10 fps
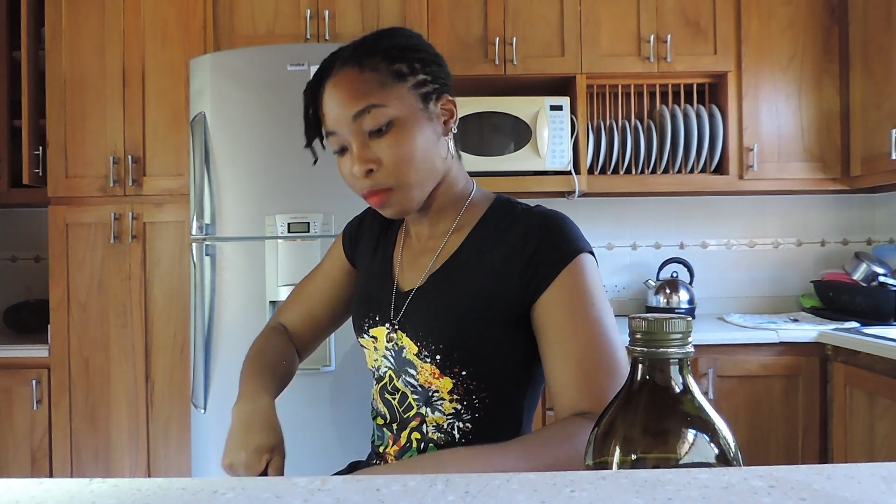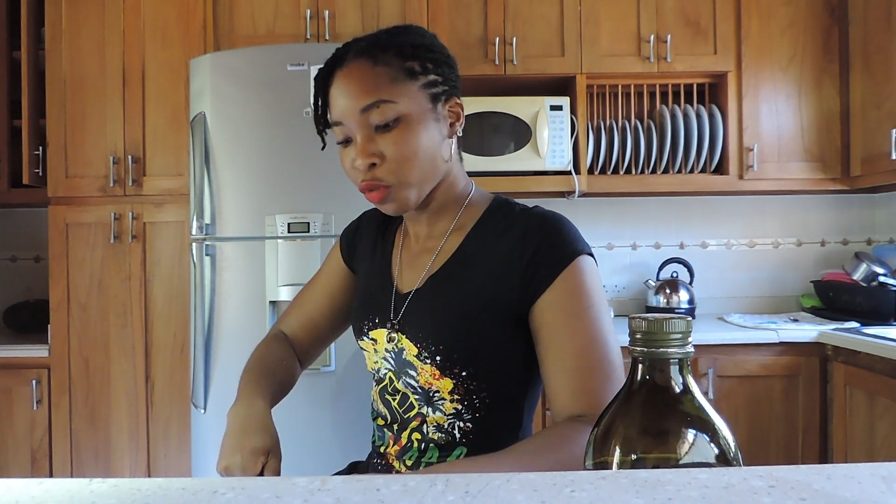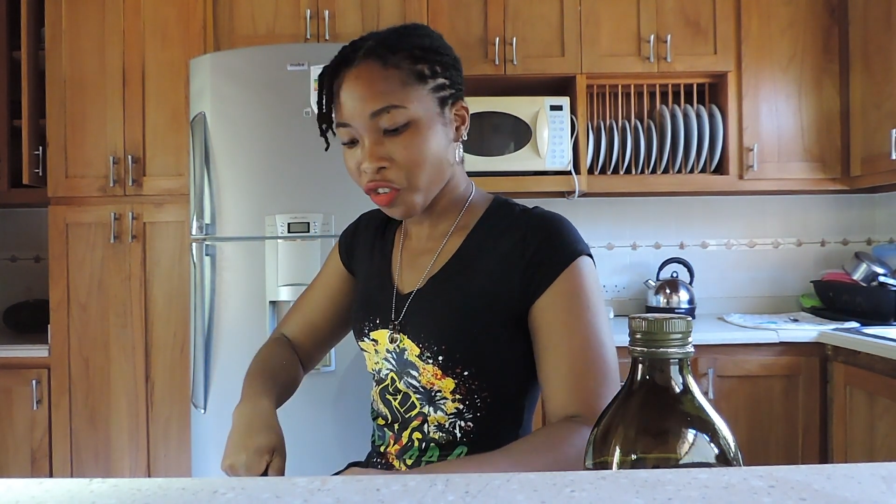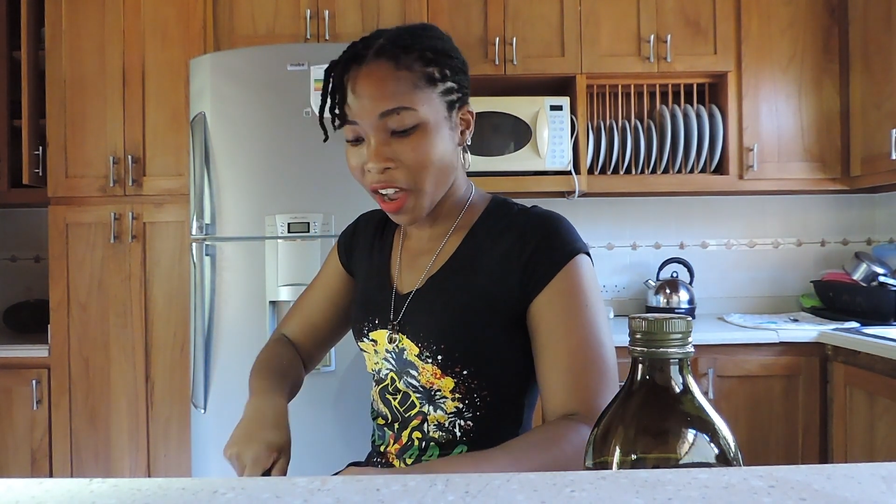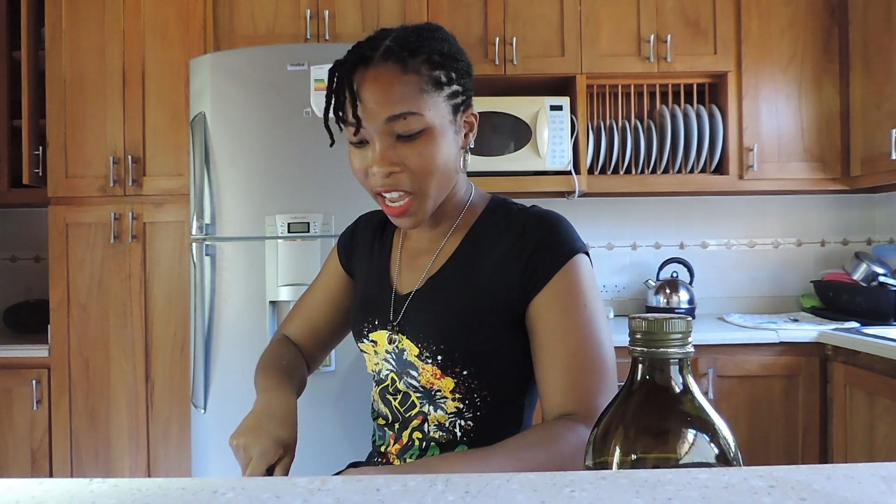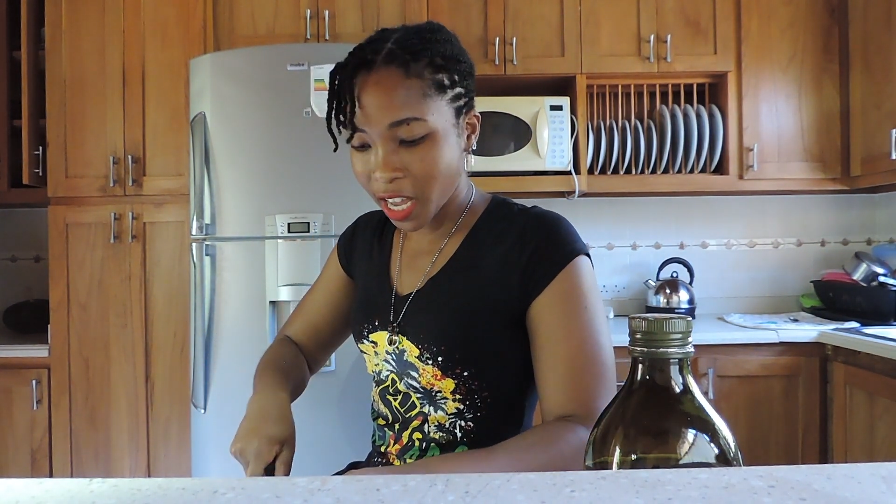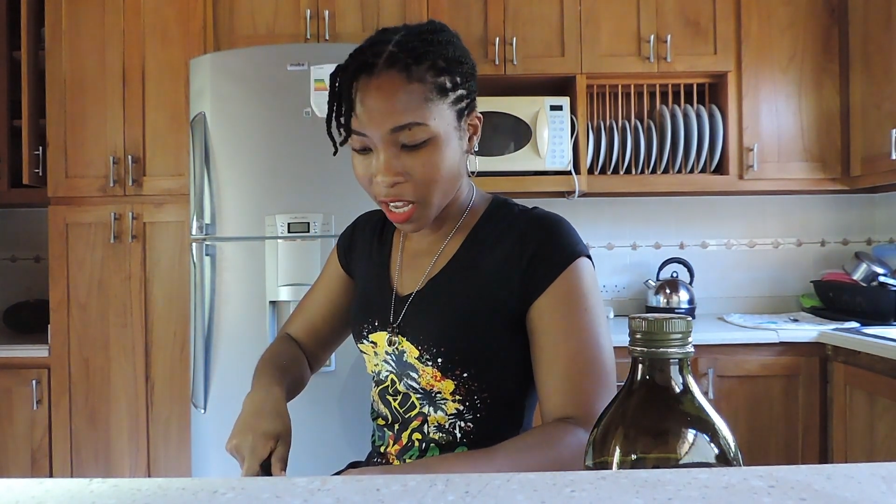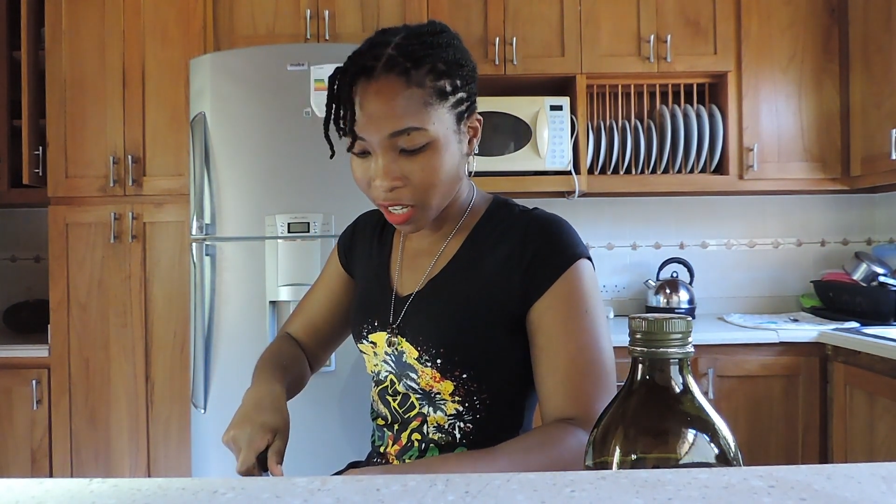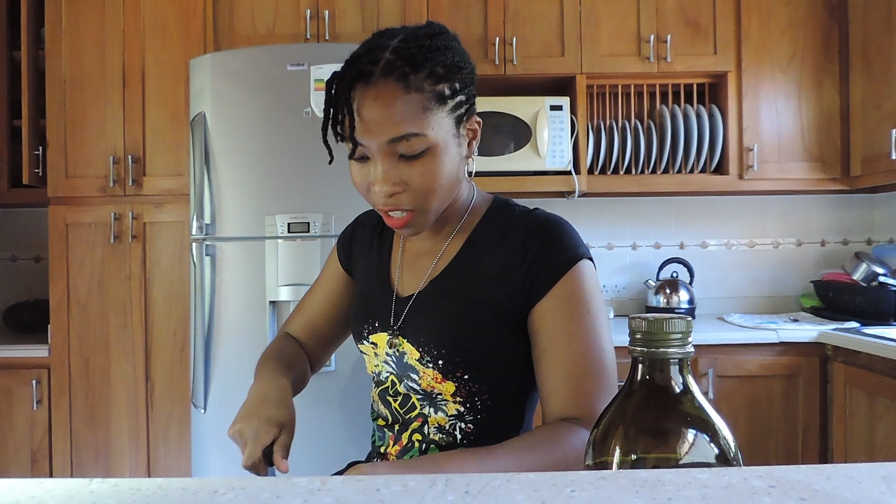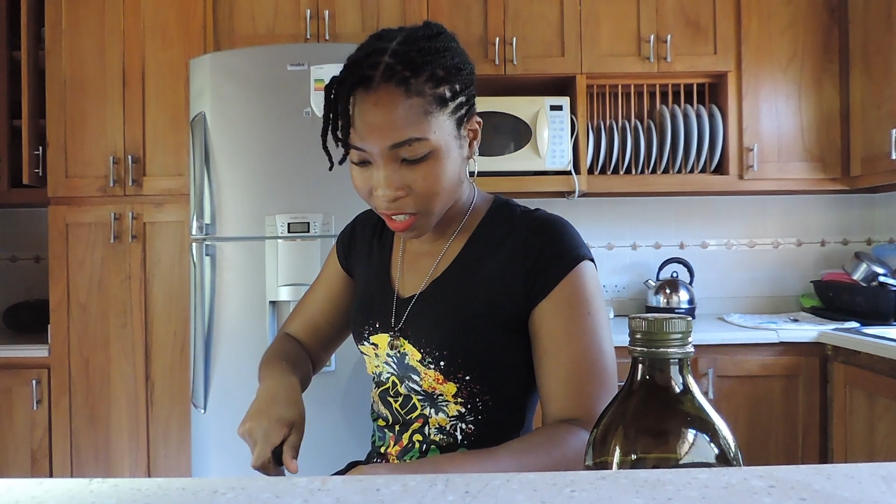I'm
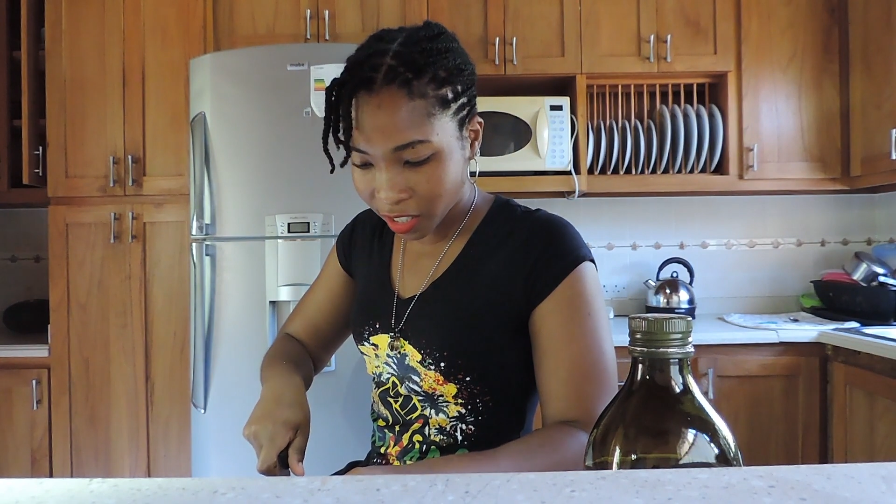trying.